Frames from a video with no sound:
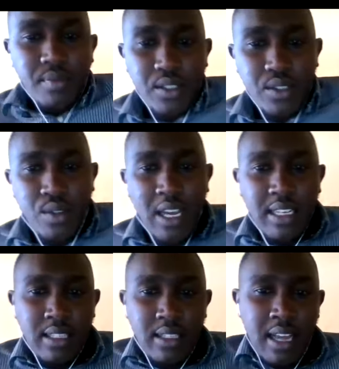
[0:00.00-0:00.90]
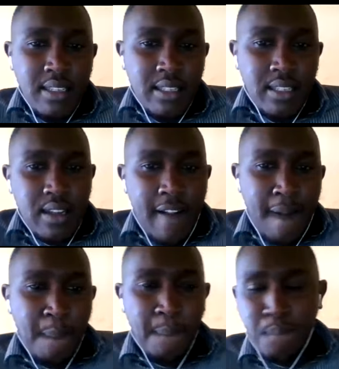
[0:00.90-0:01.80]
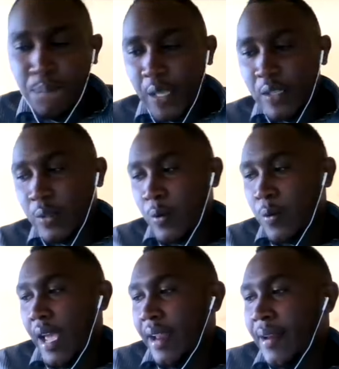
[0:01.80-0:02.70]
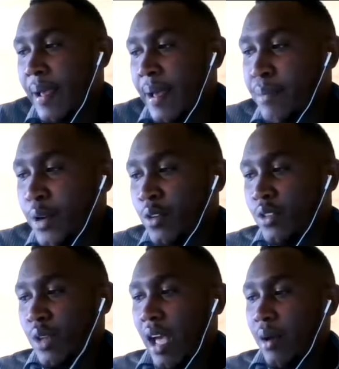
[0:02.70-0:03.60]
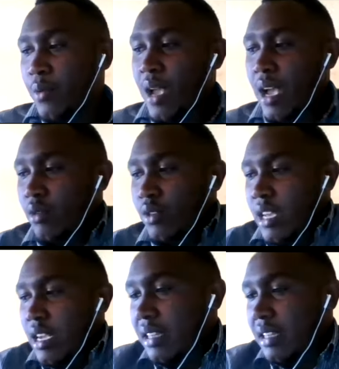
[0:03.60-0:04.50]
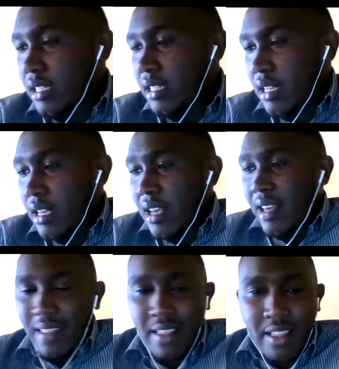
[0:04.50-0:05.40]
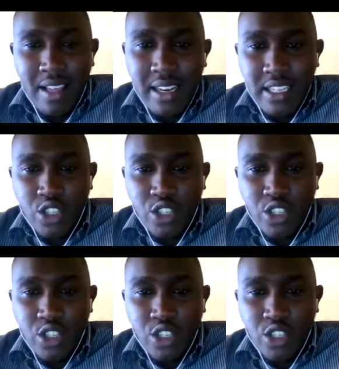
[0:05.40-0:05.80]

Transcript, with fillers: so that is that um, so and uh, because uh, we are looking at that